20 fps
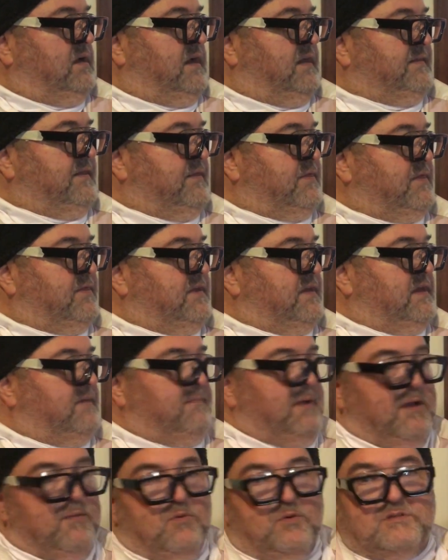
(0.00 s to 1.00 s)
Another thing you
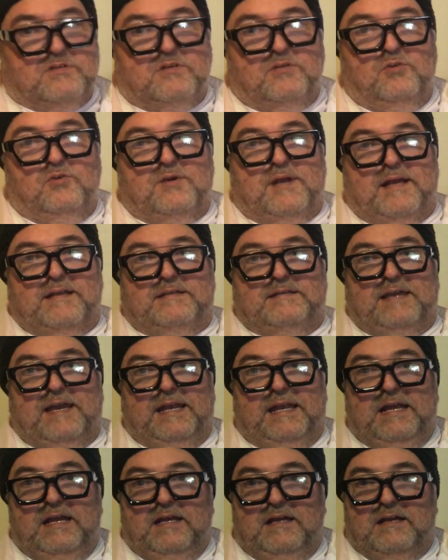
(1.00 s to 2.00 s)
may want to look at
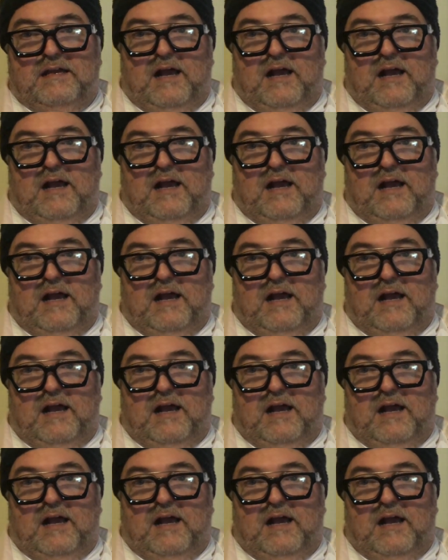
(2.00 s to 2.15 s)
getting,